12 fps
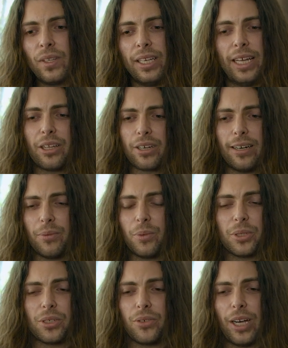Edith Cowan
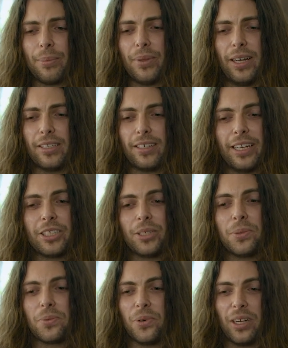was a great place. I
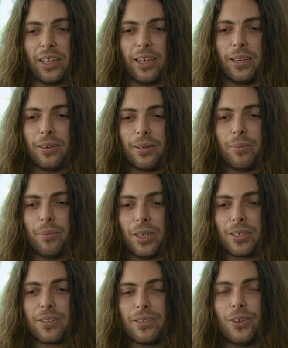actually really
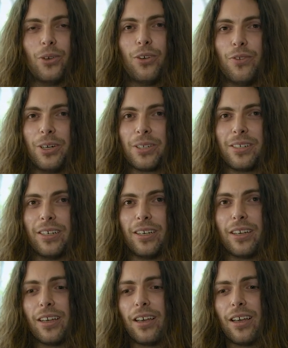miss
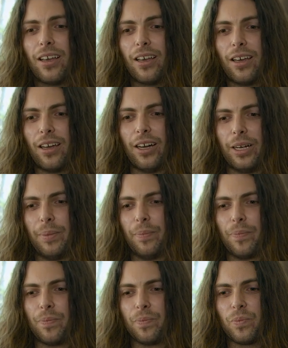university.
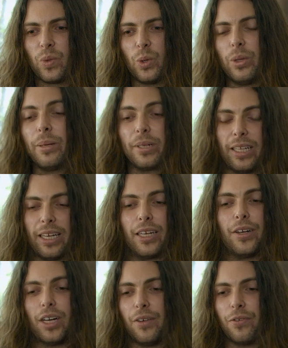Well, I'm glad
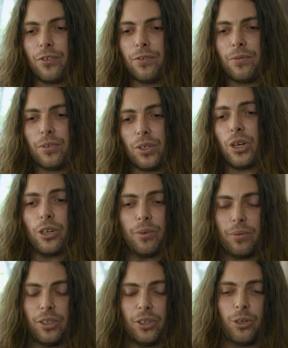I've grown
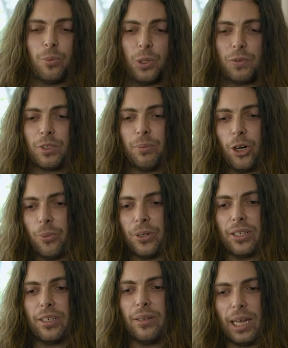and moved to
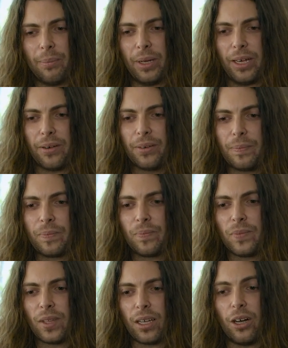Melbourne and met
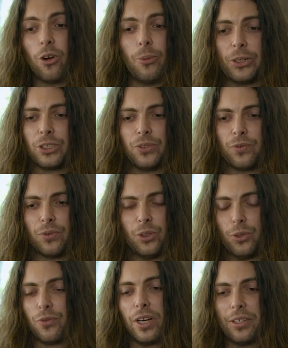a whole bunch of
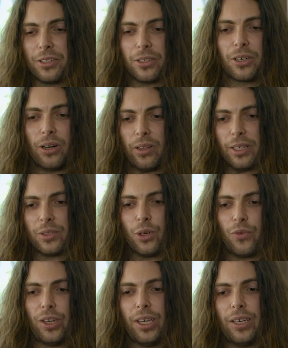new friends and colleagues
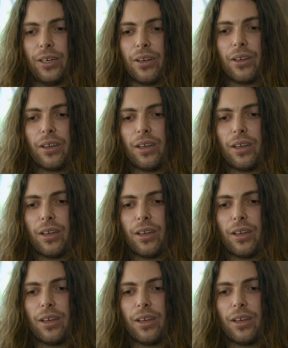over here.